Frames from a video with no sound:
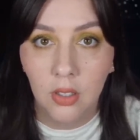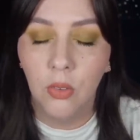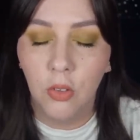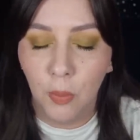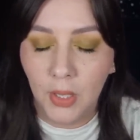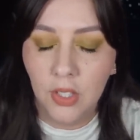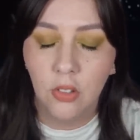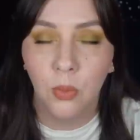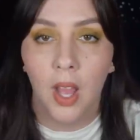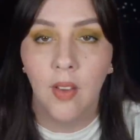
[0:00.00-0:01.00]
So police
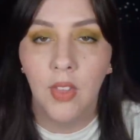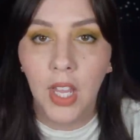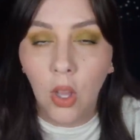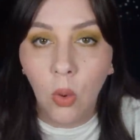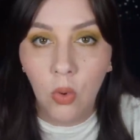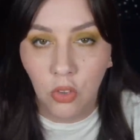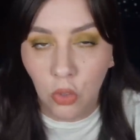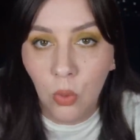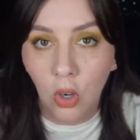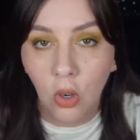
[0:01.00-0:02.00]
arrive, they go
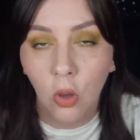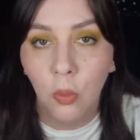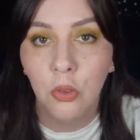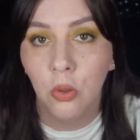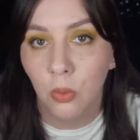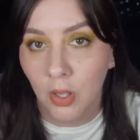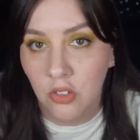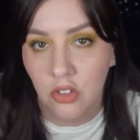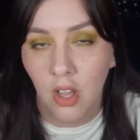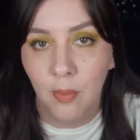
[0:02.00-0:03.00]
to her home to
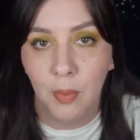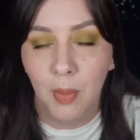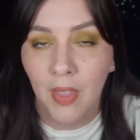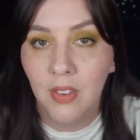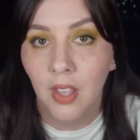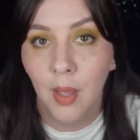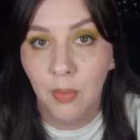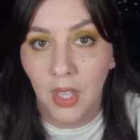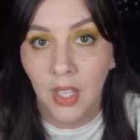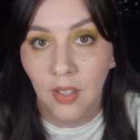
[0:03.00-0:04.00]
arrest John, but by the time
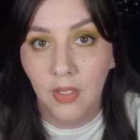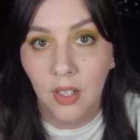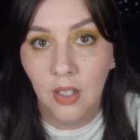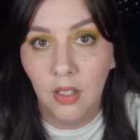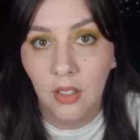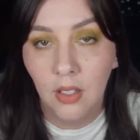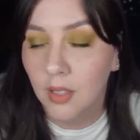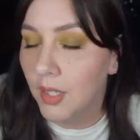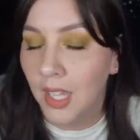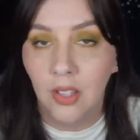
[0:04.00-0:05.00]
they get there,
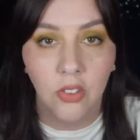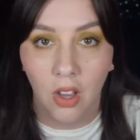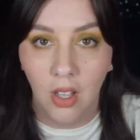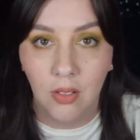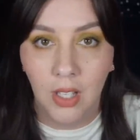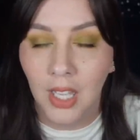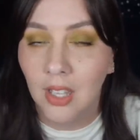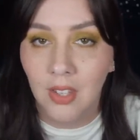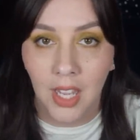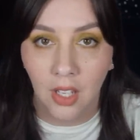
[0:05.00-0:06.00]
he's gone. He
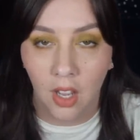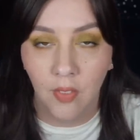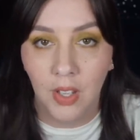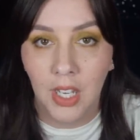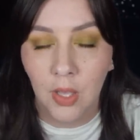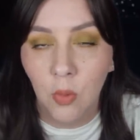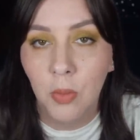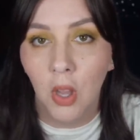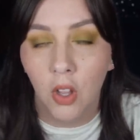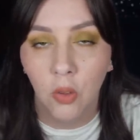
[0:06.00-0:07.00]
had taken off and he would
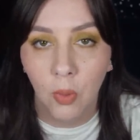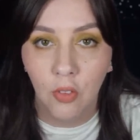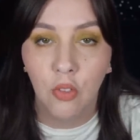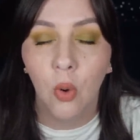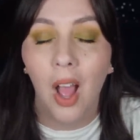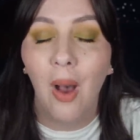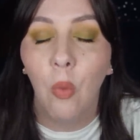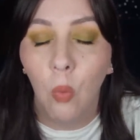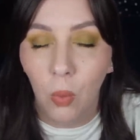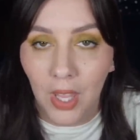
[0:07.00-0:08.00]
be on the run for a
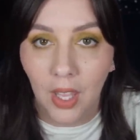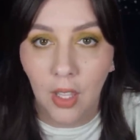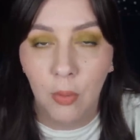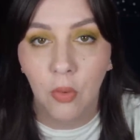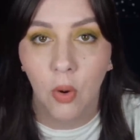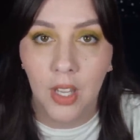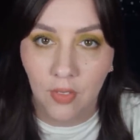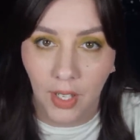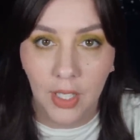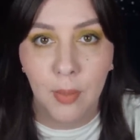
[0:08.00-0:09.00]
week before he'd
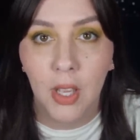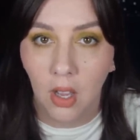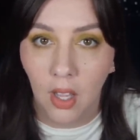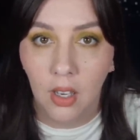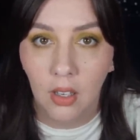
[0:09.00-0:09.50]
finally be caught.